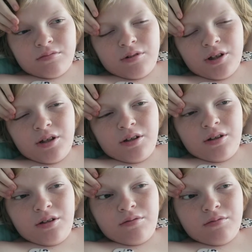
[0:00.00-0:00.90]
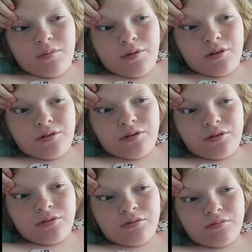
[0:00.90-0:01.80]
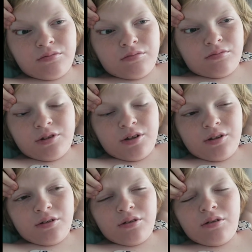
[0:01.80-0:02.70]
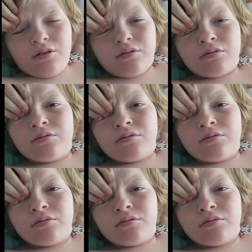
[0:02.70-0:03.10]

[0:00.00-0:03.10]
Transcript: I can't eat that much. Can't eat at all.